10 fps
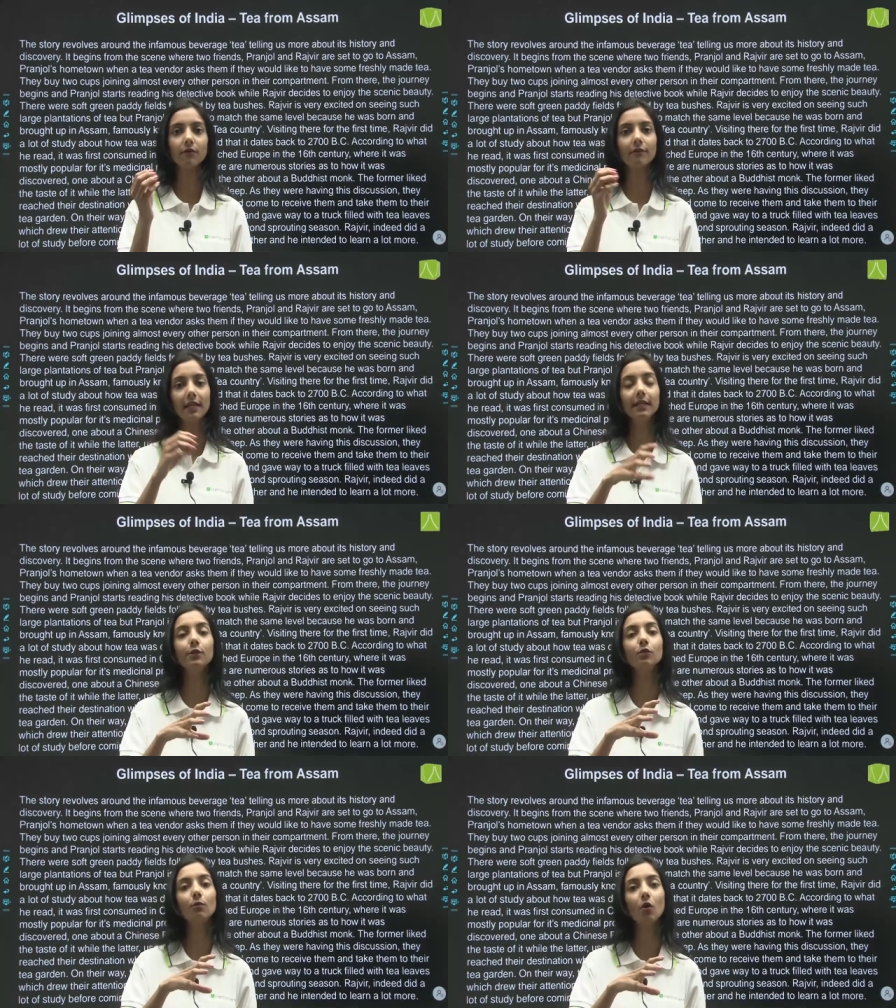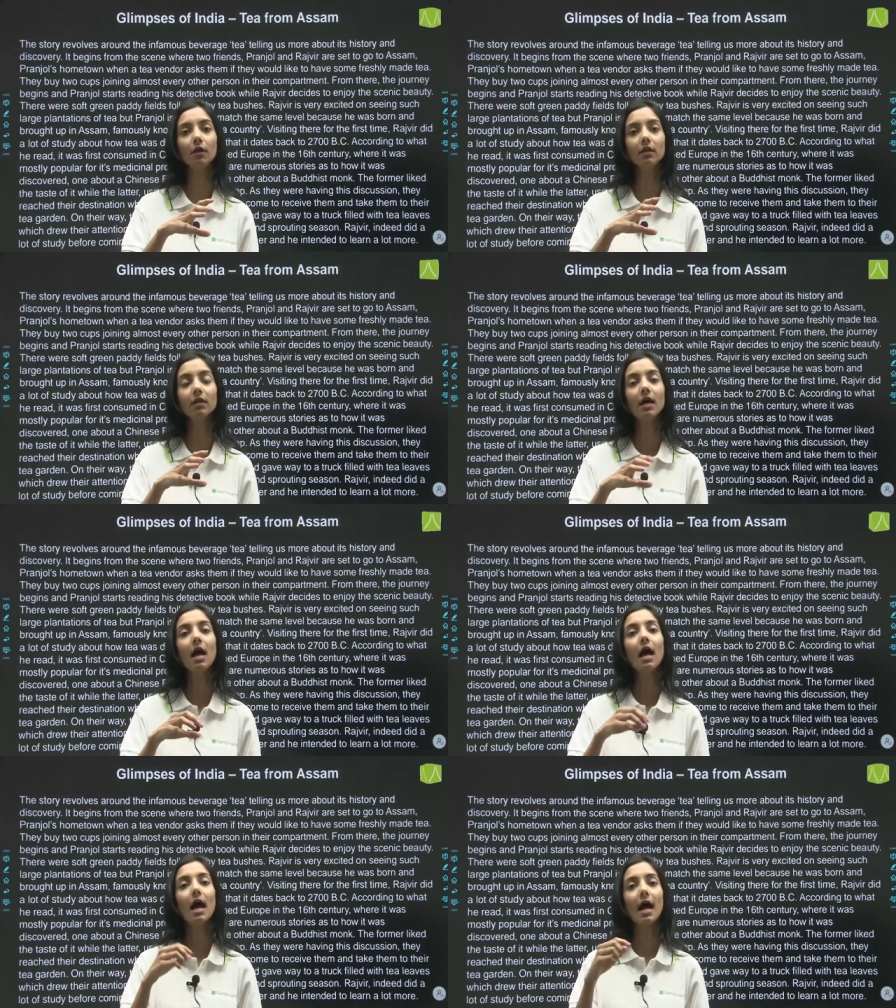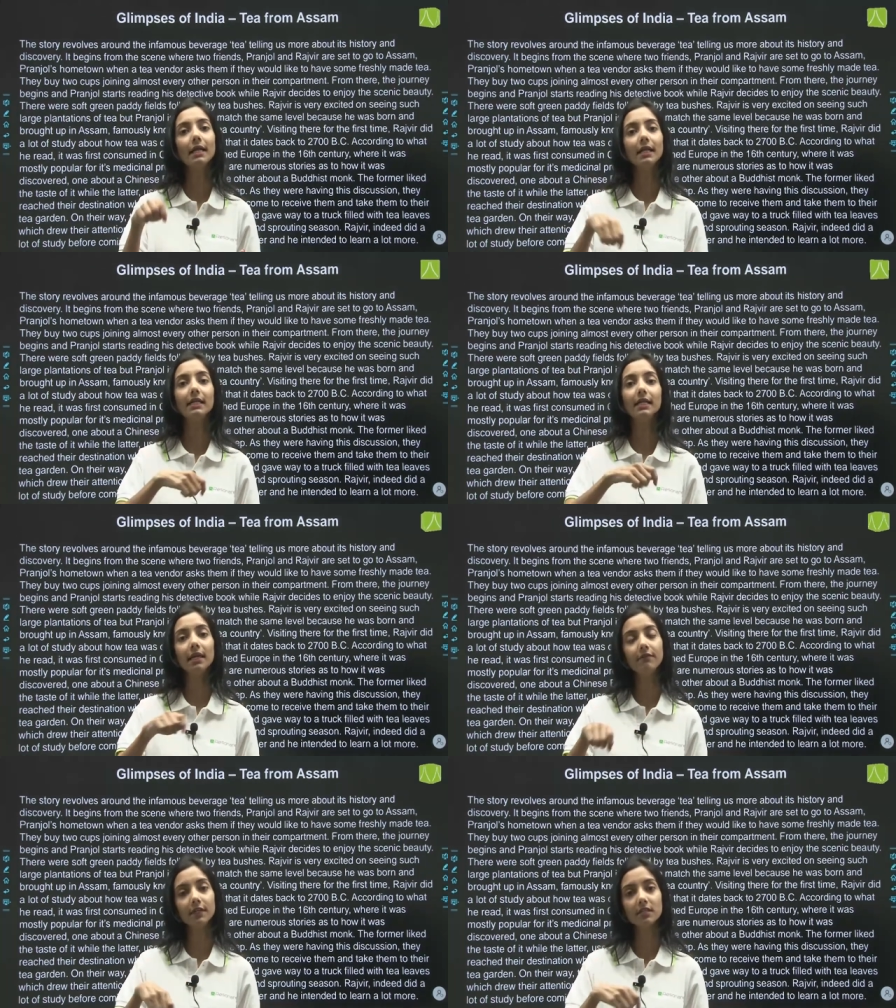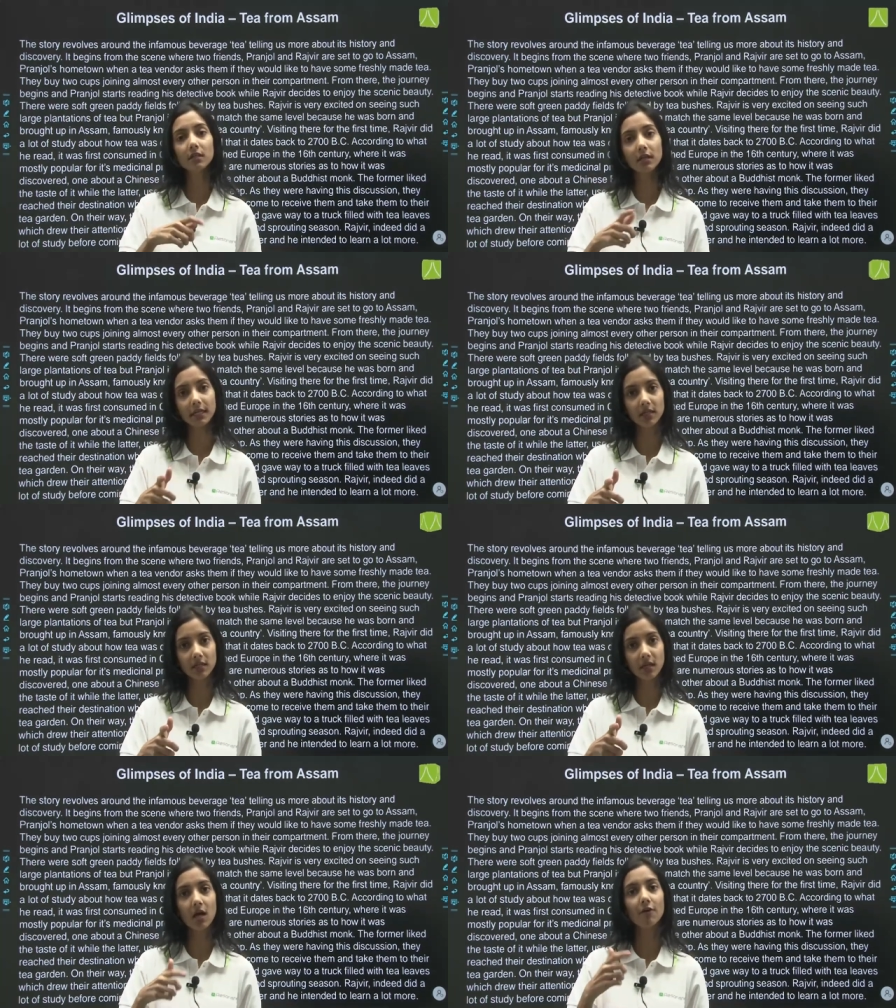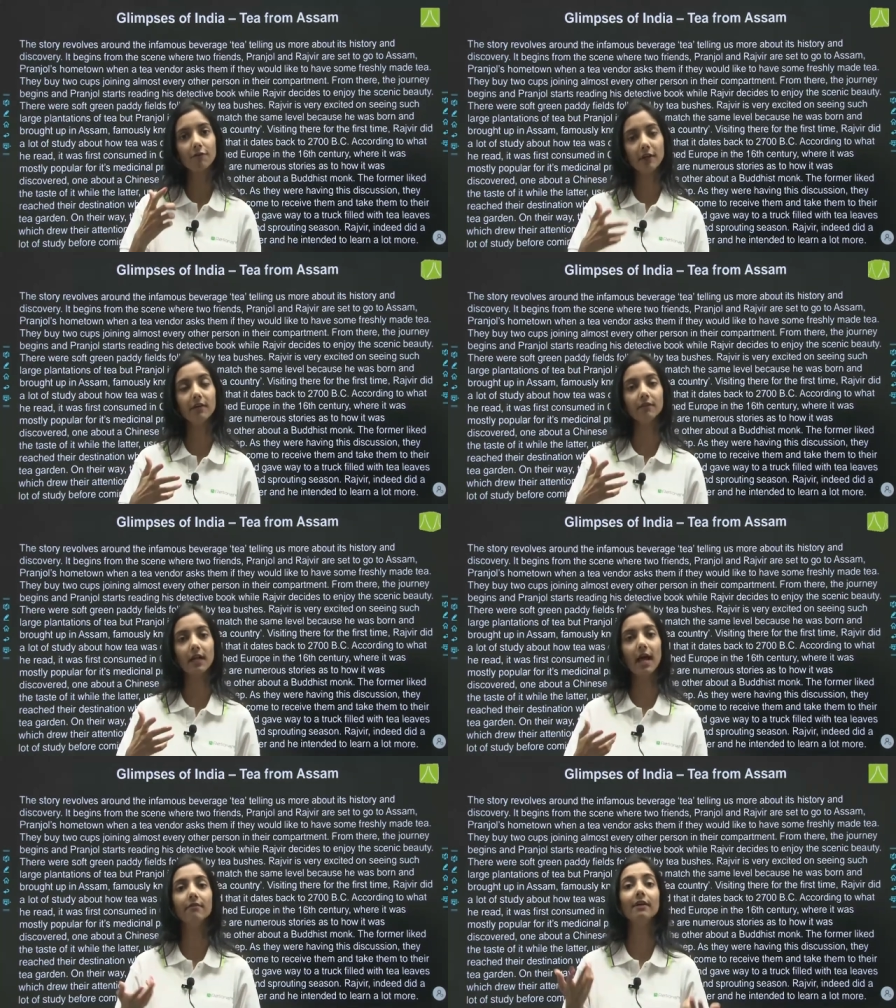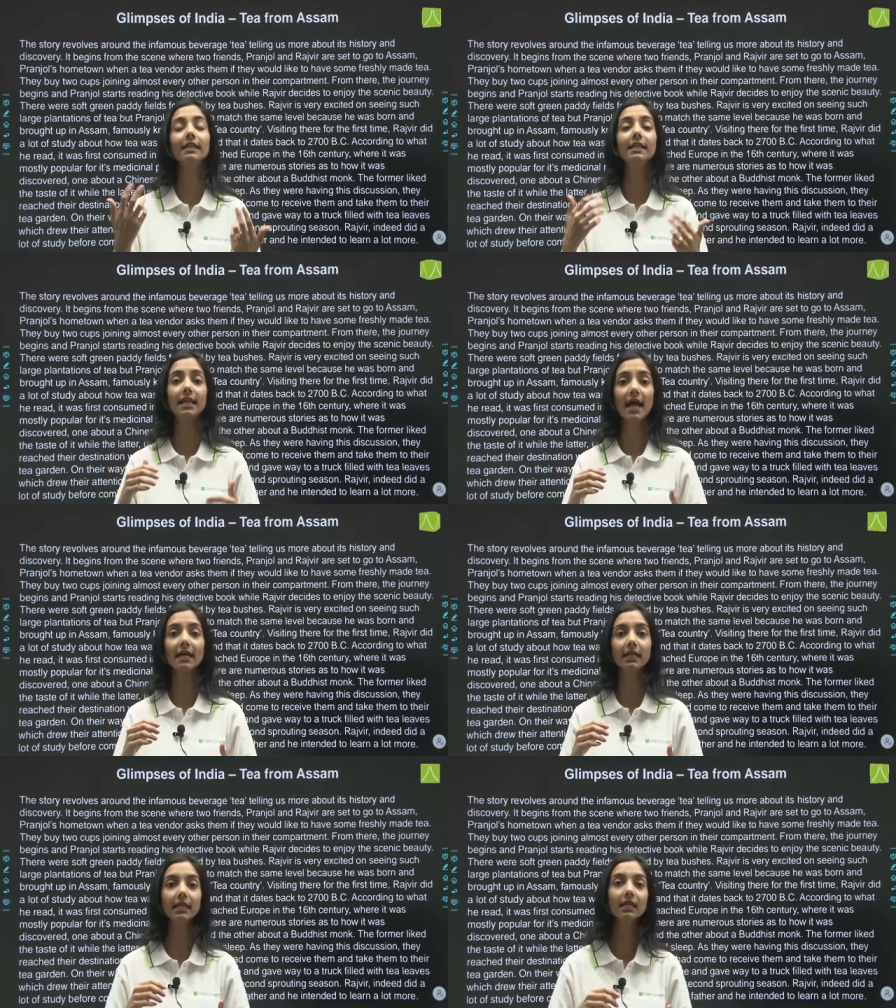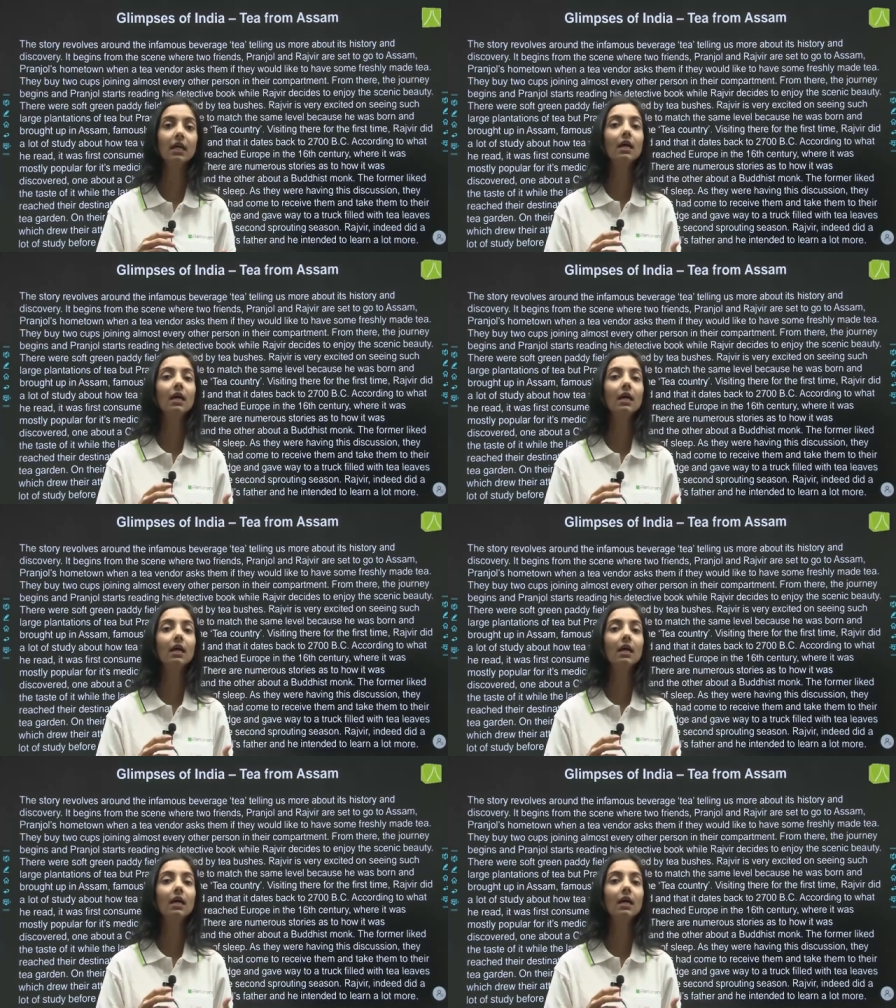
fell into the water and it gave it a certain flavor, and when he drank it,